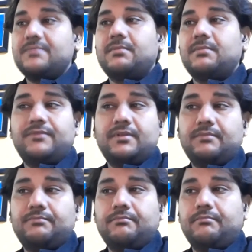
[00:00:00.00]
Some of the
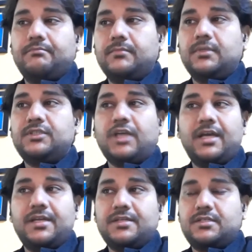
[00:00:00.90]

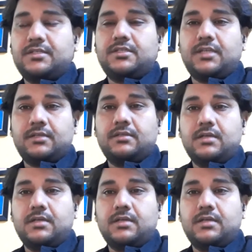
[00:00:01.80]
giant tech